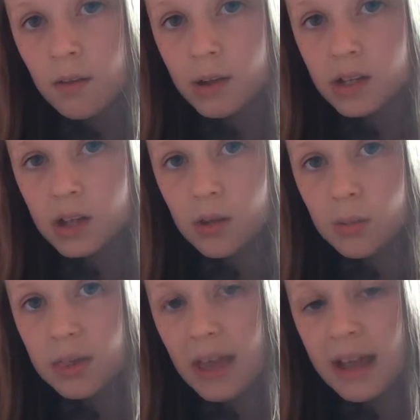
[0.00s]
what you do
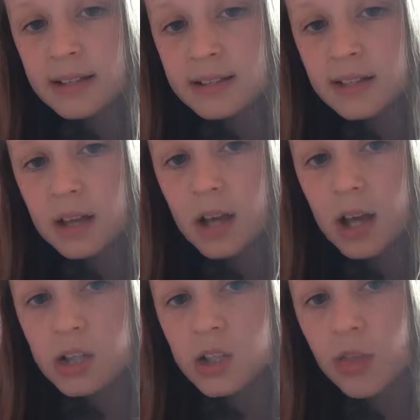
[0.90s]
with this
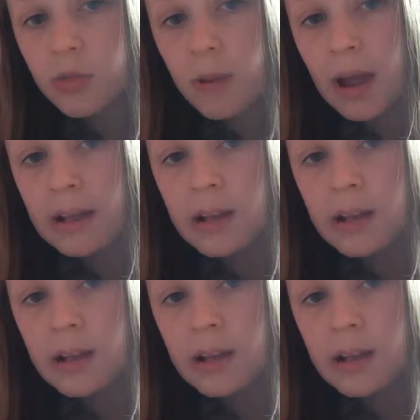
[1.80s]
is you thre